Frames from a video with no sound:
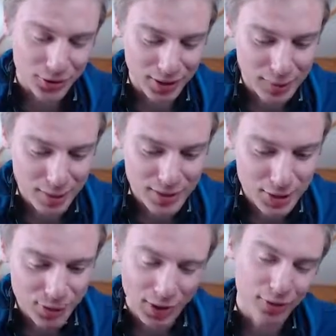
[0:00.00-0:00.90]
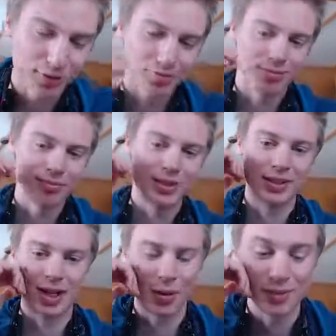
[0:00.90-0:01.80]
this one. Okay, maybe this one I'll
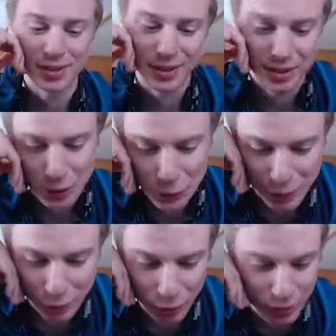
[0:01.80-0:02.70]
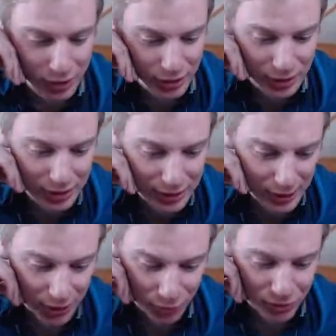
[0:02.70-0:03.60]
be commenting a little bit more,
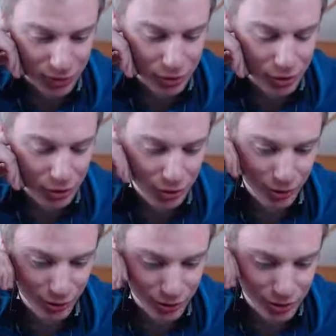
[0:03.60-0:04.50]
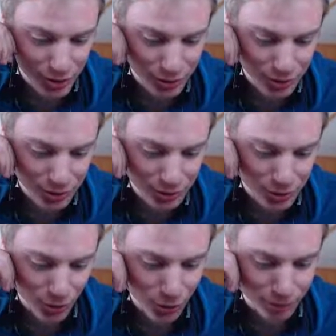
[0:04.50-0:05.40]
kind of what you should do and what you should not
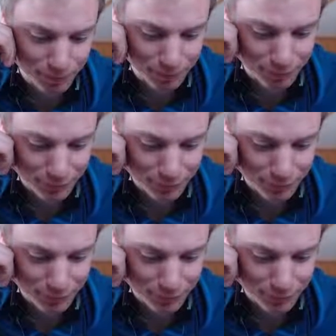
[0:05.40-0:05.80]
do. So